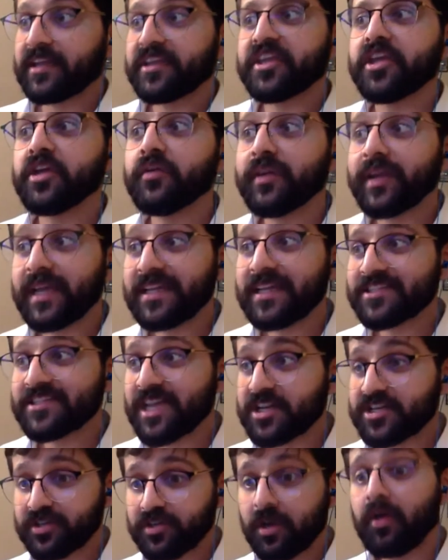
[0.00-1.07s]
Q&A
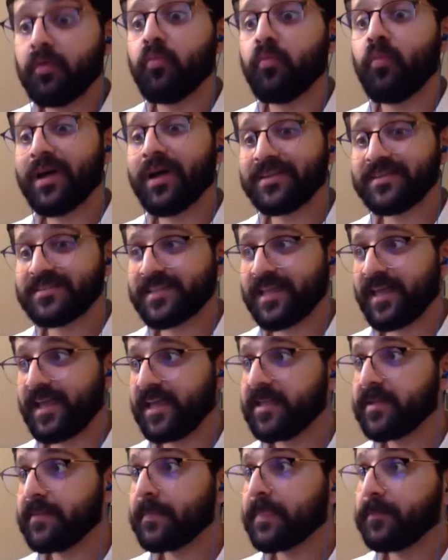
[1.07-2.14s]
session on
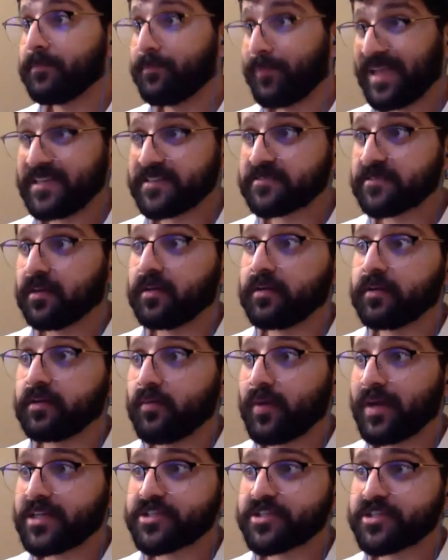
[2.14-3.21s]
Wednesday based on
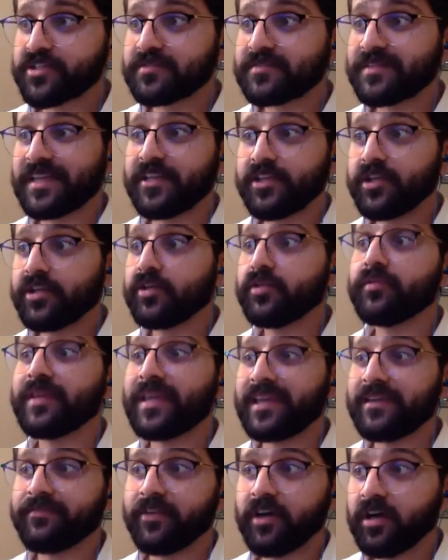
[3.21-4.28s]
questions that you
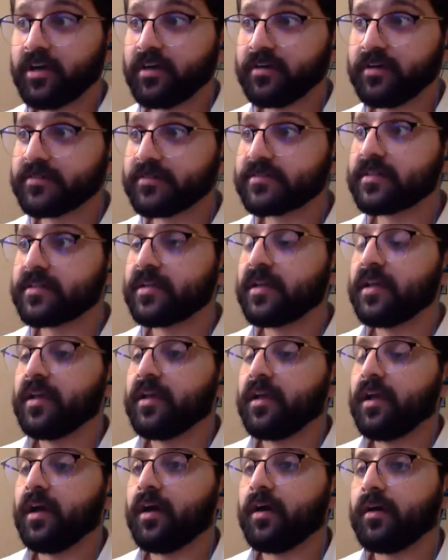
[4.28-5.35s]
give us
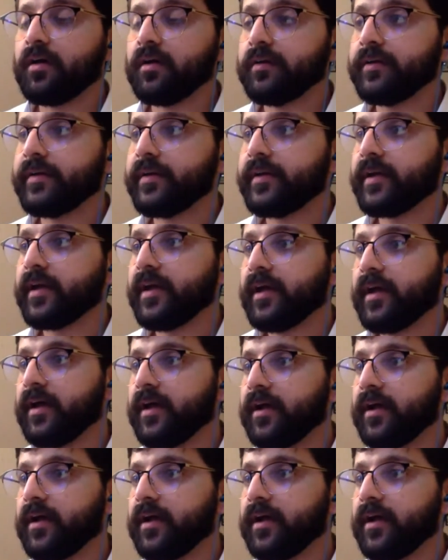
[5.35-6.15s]
on